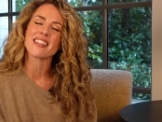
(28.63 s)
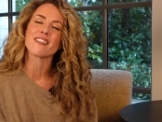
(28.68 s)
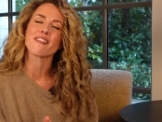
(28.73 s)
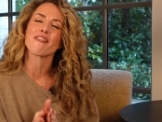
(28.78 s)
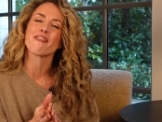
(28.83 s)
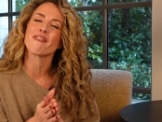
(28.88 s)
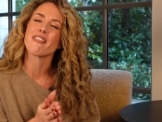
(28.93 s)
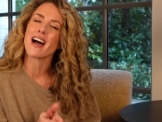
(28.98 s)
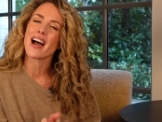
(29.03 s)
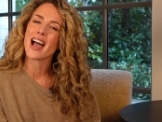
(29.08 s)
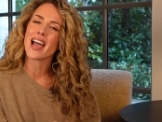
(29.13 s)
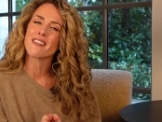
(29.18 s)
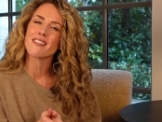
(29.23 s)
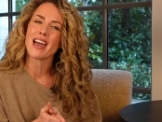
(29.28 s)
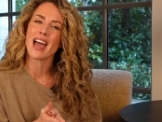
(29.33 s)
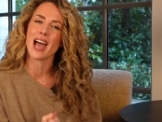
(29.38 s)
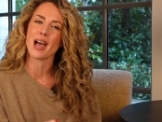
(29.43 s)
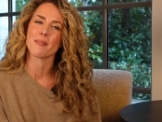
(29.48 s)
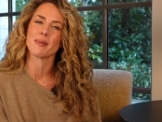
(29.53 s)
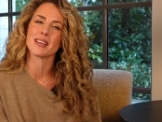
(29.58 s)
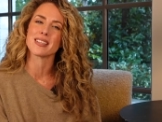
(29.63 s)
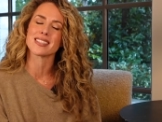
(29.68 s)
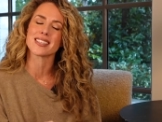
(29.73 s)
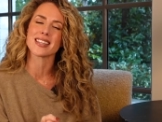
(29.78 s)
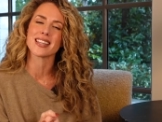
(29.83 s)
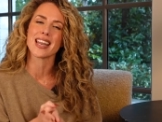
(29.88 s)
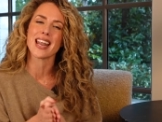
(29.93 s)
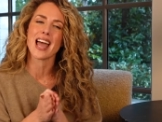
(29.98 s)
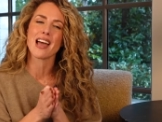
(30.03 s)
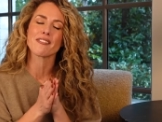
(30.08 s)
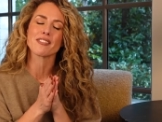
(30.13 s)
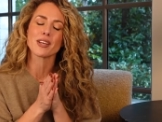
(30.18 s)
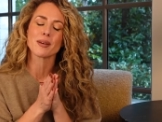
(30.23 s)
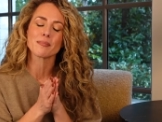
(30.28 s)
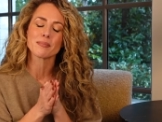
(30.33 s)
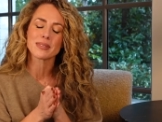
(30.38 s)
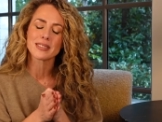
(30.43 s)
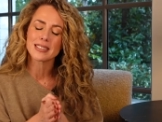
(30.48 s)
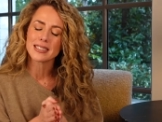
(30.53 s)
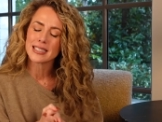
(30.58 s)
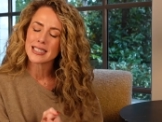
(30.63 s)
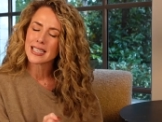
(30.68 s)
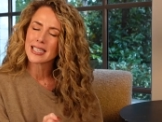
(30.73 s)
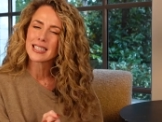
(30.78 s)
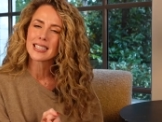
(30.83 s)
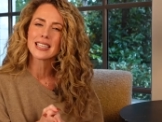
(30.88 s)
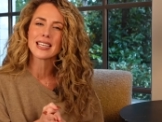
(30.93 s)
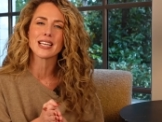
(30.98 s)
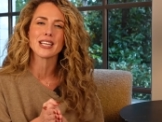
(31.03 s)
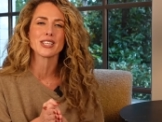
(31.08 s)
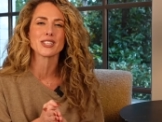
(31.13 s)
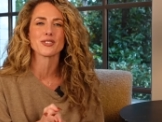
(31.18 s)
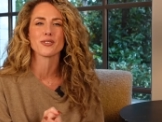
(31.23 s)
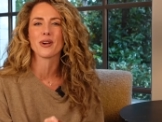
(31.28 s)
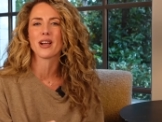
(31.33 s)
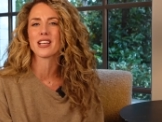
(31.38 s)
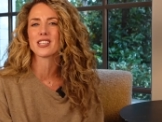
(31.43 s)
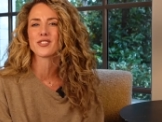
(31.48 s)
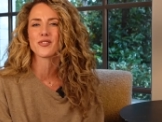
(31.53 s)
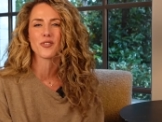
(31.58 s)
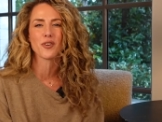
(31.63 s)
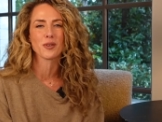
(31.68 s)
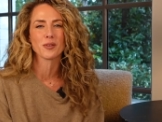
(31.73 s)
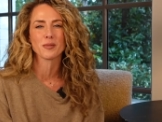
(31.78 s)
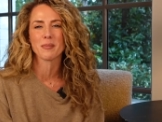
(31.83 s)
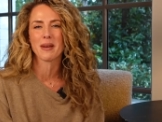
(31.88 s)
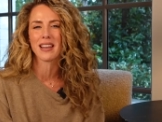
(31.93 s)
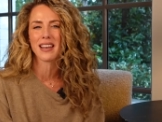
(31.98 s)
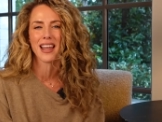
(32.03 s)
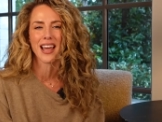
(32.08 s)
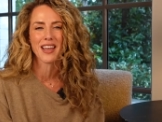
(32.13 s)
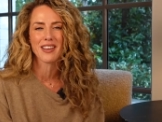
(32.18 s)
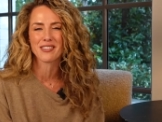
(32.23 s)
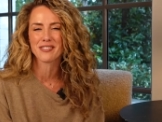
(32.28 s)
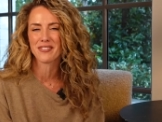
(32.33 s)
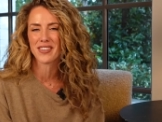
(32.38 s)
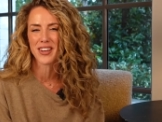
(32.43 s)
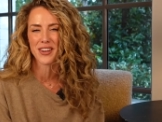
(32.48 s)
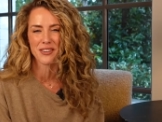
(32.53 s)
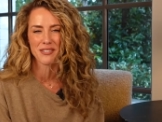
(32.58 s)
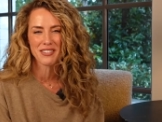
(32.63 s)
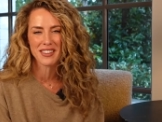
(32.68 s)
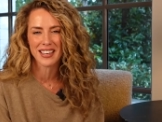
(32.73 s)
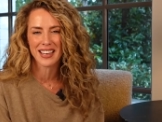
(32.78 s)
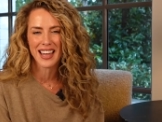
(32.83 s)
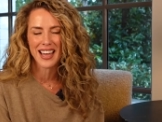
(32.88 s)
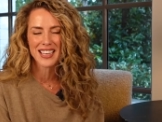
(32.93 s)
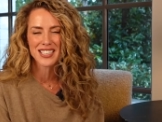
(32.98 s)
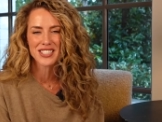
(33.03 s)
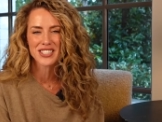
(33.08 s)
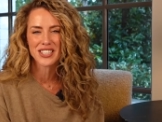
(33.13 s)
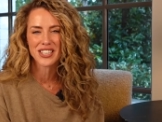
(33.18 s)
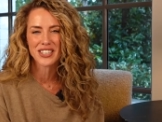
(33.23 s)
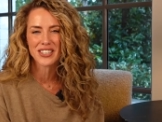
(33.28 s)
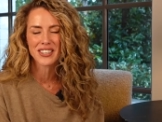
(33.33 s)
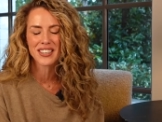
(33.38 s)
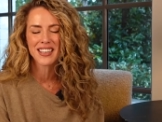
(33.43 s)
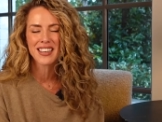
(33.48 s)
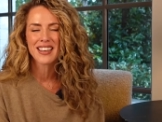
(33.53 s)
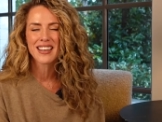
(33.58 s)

the 5 habits that have completely transformed my life over the last year.